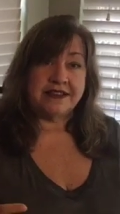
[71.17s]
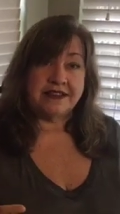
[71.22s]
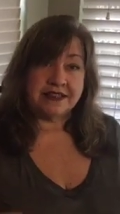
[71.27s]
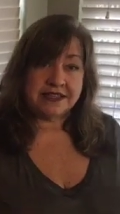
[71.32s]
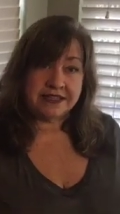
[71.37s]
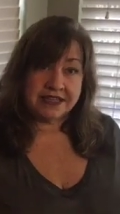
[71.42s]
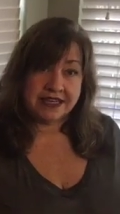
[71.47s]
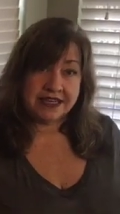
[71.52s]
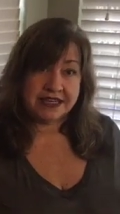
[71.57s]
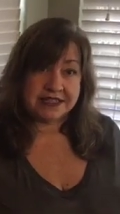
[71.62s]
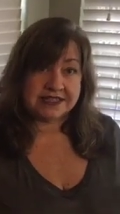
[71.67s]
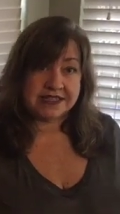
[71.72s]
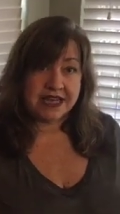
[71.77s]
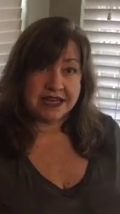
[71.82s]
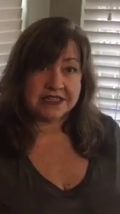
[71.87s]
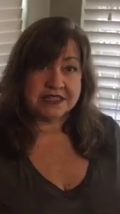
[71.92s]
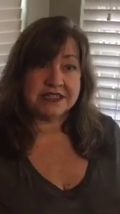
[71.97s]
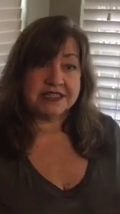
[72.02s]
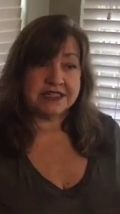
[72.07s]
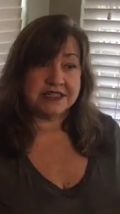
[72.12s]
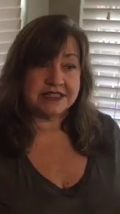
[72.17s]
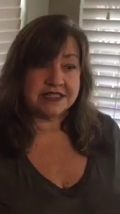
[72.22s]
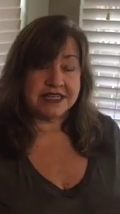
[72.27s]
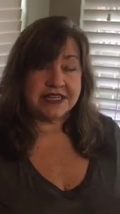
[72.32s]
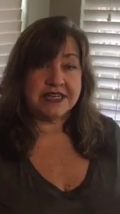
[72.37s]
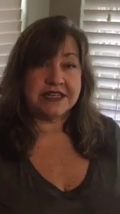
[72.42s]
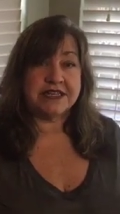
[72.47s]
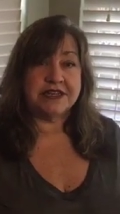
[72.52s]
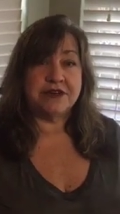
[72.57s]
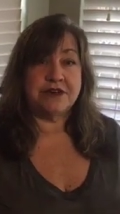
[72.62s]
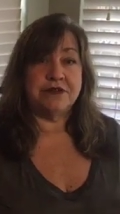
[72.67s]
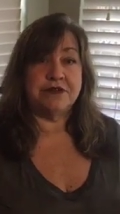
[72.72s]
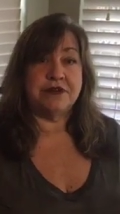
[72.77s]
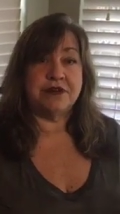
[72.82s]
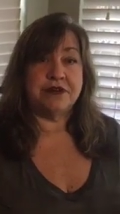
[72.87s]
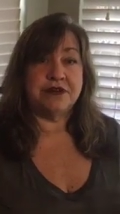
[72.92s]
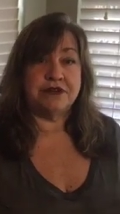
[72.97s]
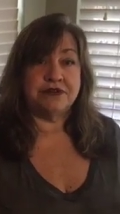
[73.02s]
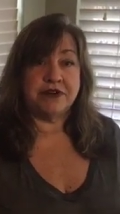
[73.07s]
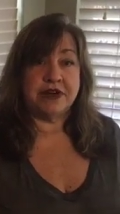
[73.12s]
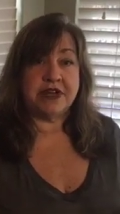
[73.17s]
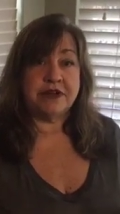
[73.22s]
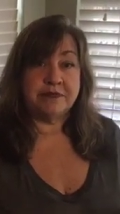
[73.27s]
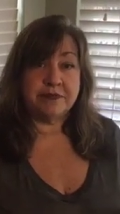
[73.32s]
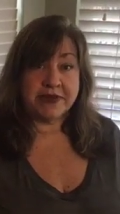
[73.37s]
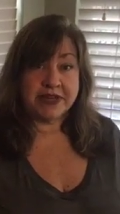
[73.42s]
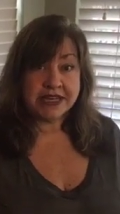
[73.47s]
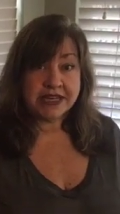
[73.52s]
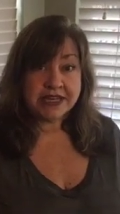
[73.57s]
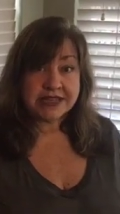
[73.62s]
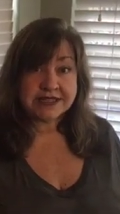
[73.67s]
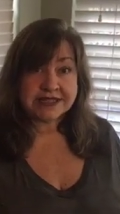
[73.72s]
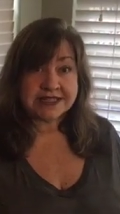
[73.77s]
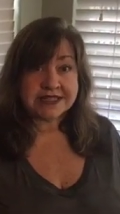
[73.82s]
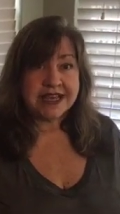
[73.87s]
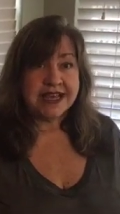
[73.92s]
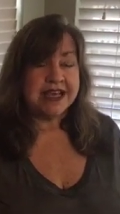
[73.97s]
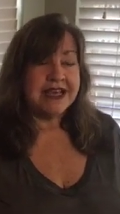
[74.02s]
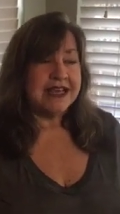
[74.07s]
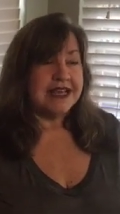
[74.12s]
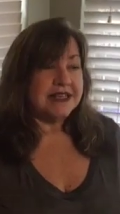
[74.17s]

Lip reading: the exogenous ketone drink mix.